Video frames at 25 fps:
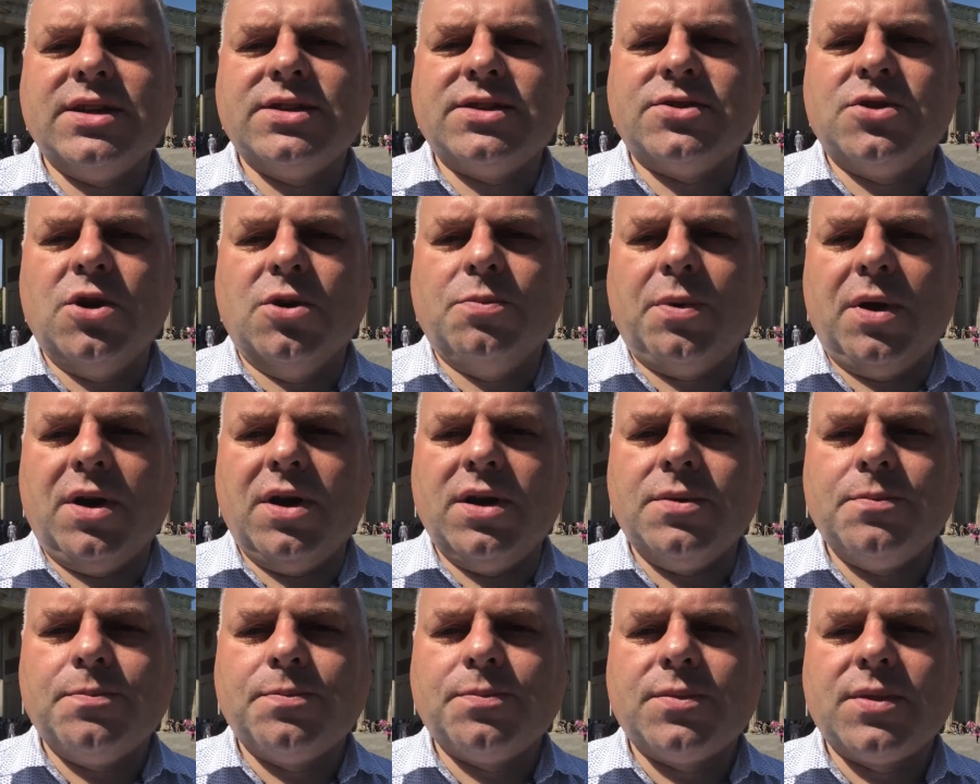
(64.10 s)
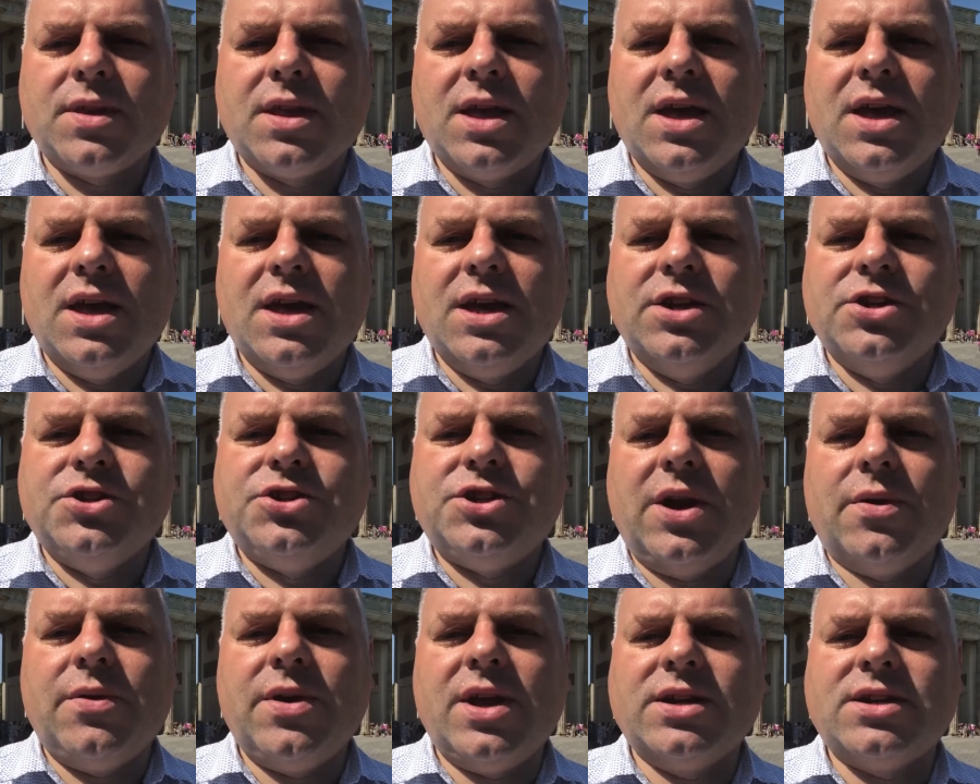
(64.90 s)
in Snugborough,
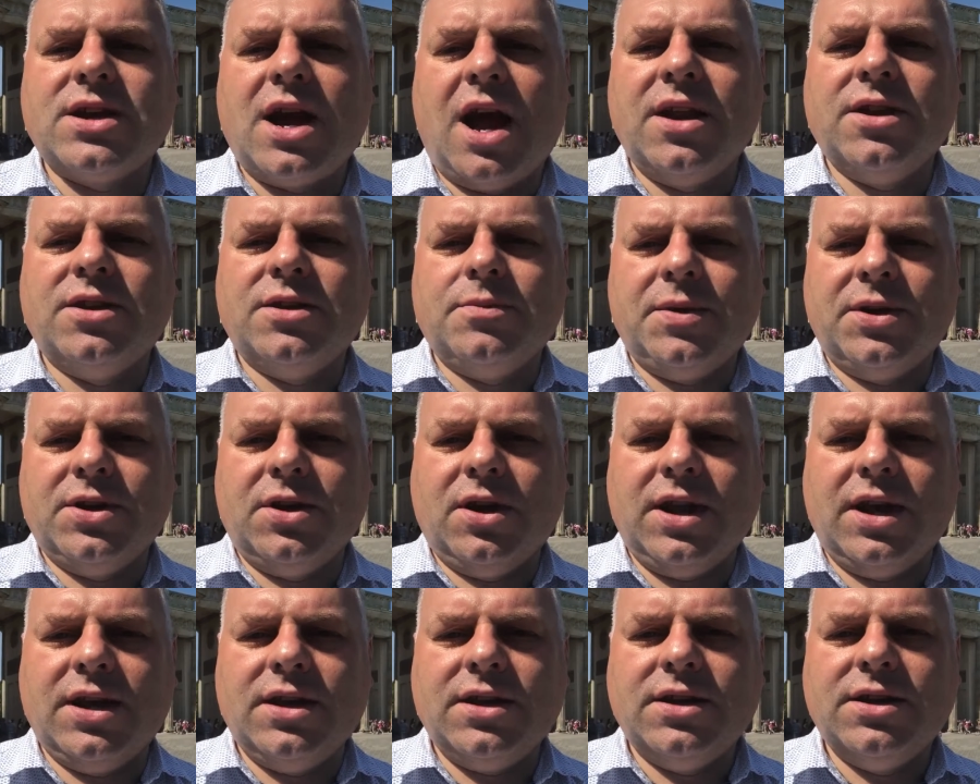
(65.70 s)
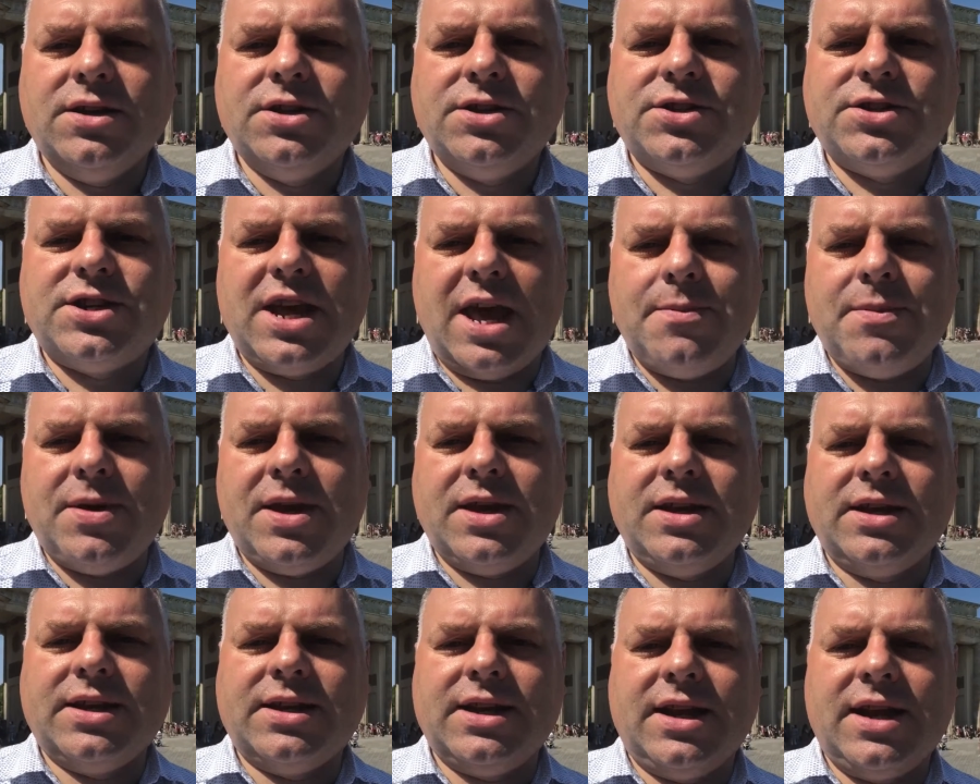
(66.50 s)
Jerry and Colin in Manula,
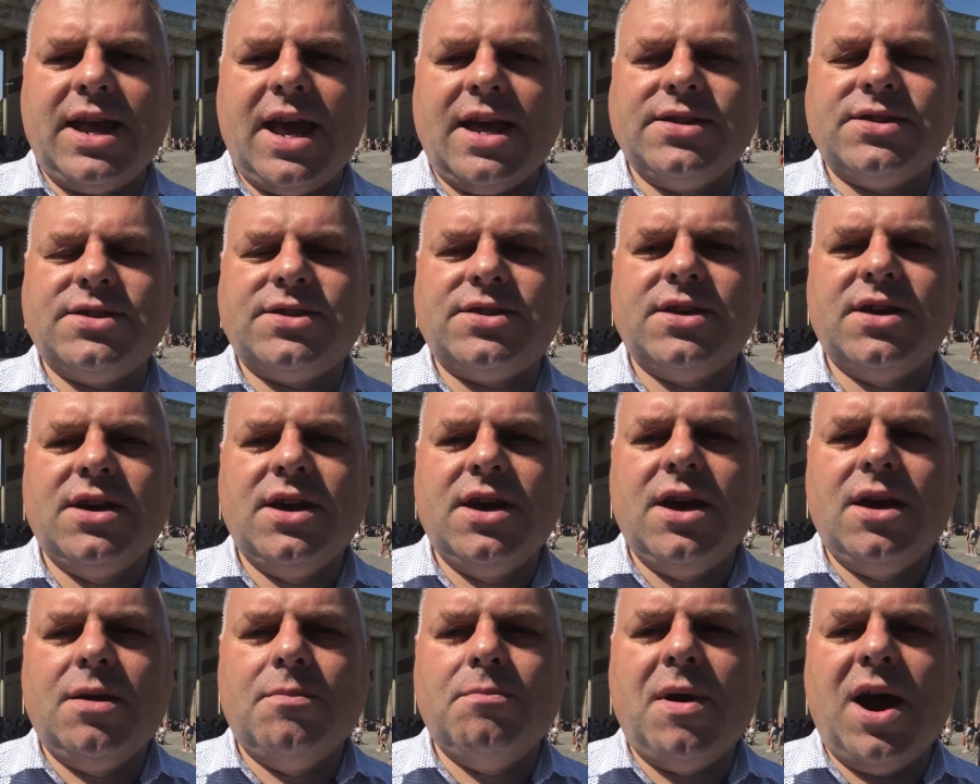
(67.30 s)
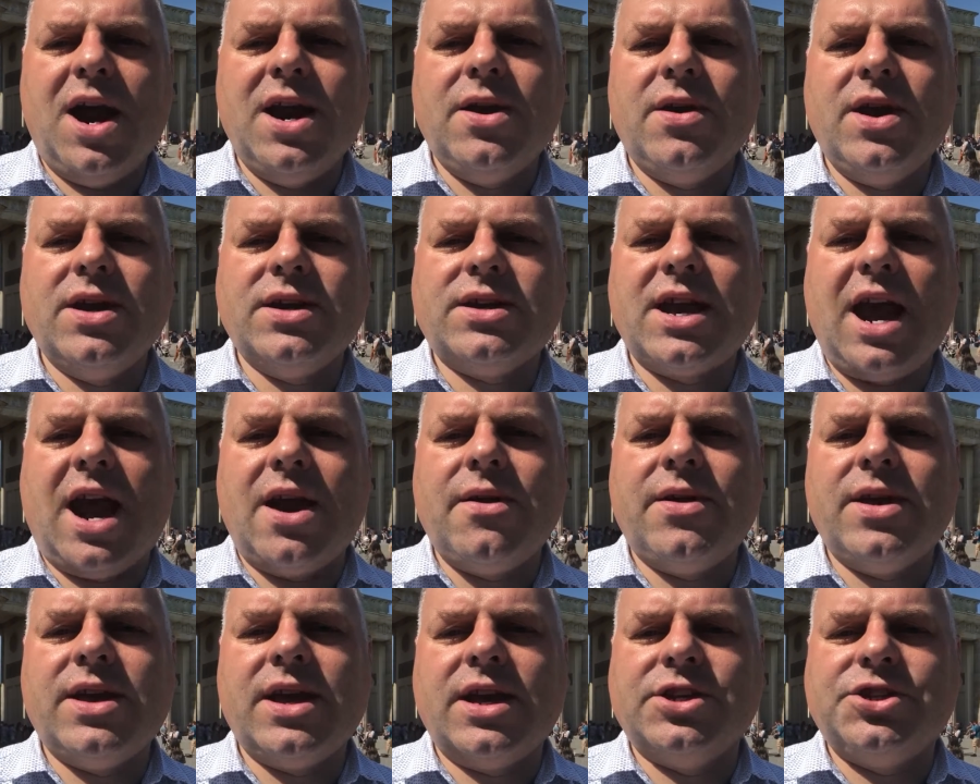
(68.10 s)
Damien in Glenhest, Myra,
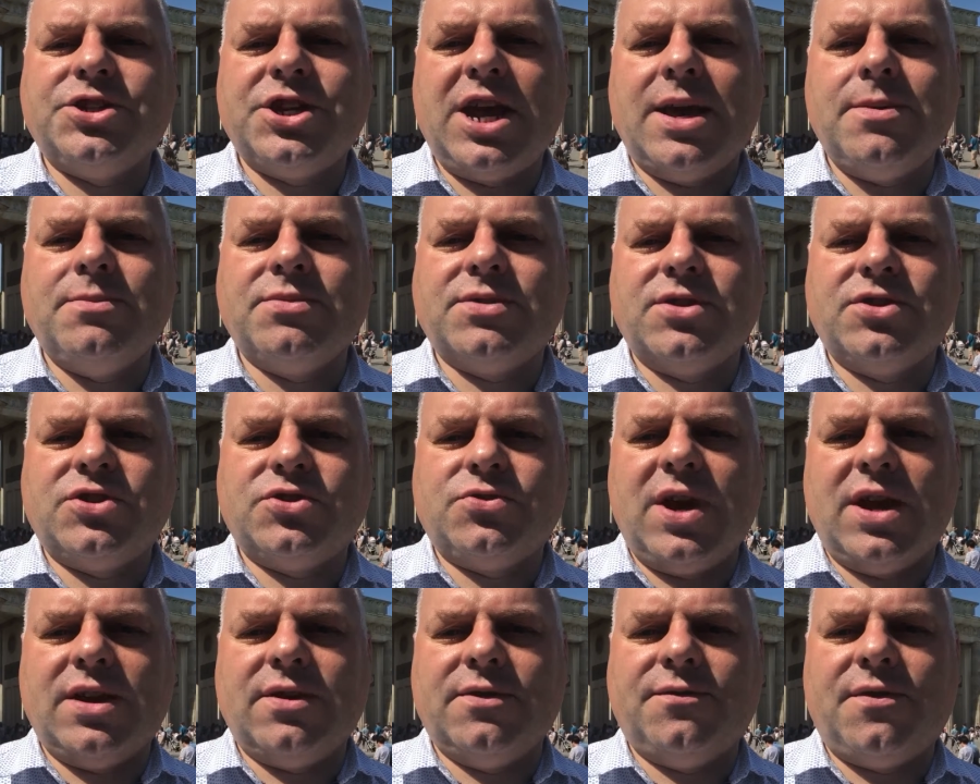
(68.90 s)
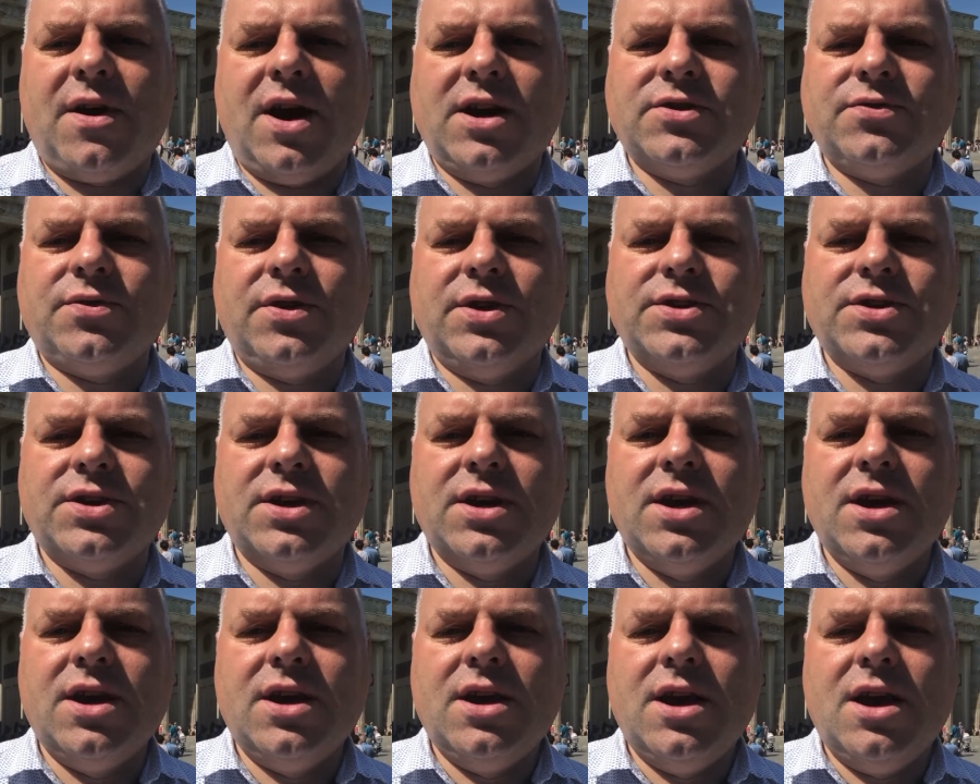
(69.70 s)
Gary and James in Straight in Foxford,
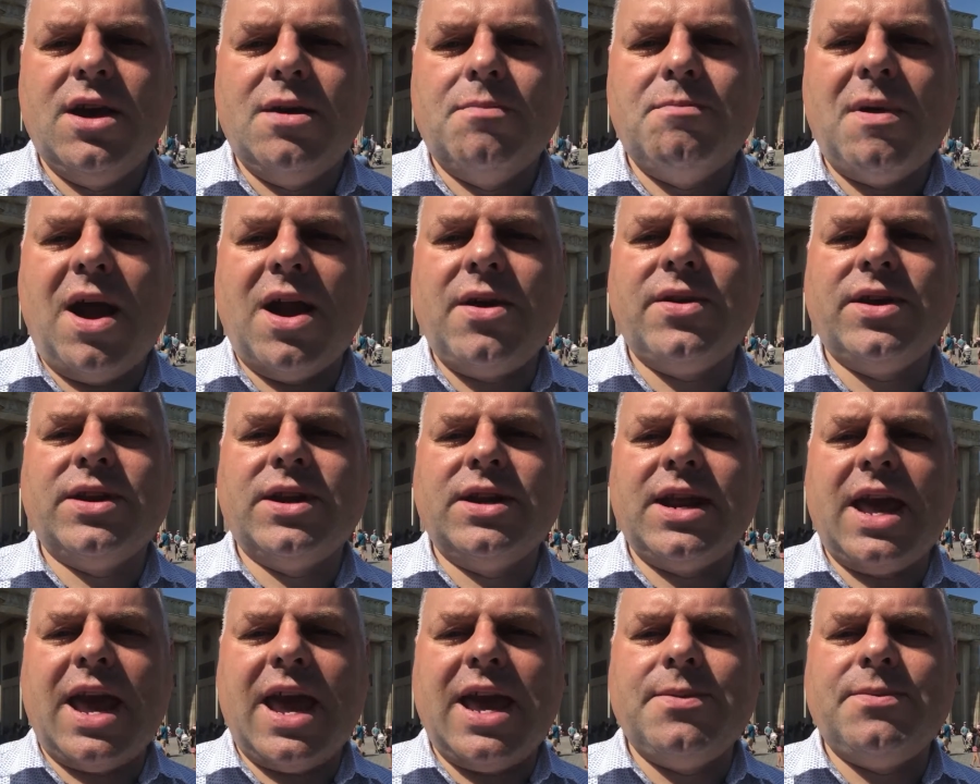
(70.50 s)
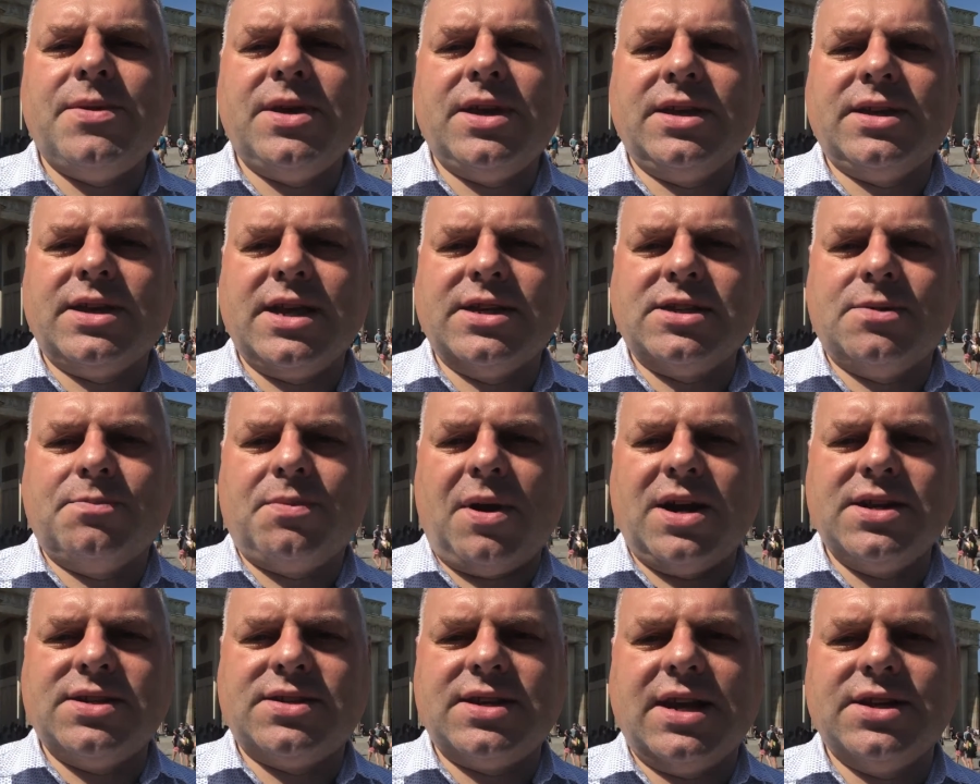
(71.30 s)
Marion and Amy in
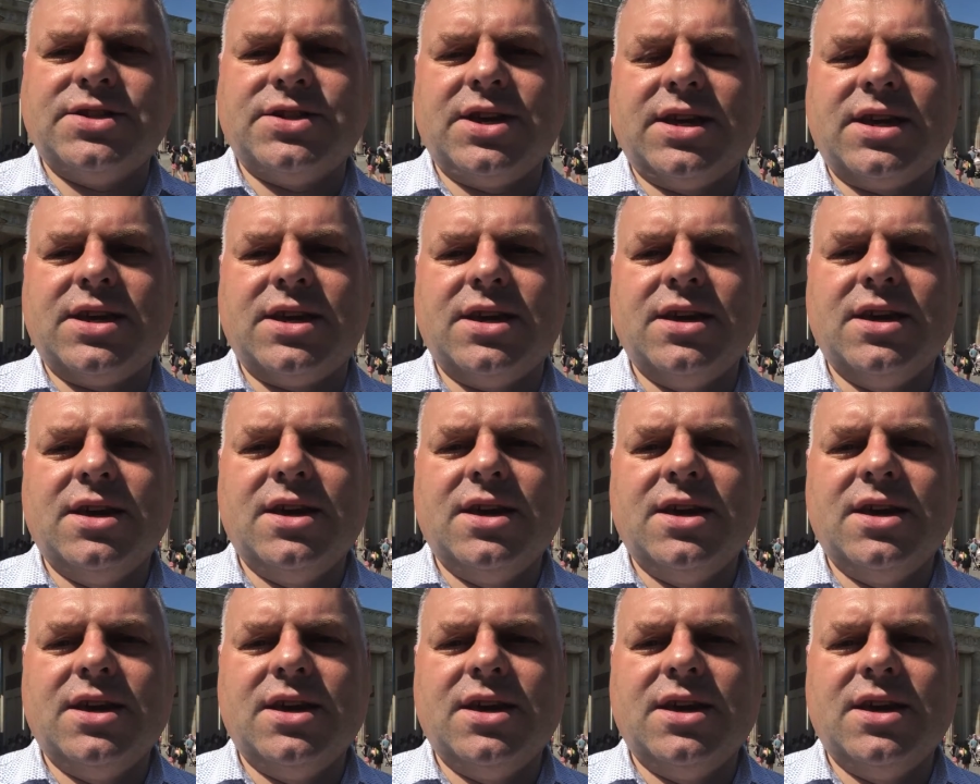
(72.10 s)
Castlebar Celtic,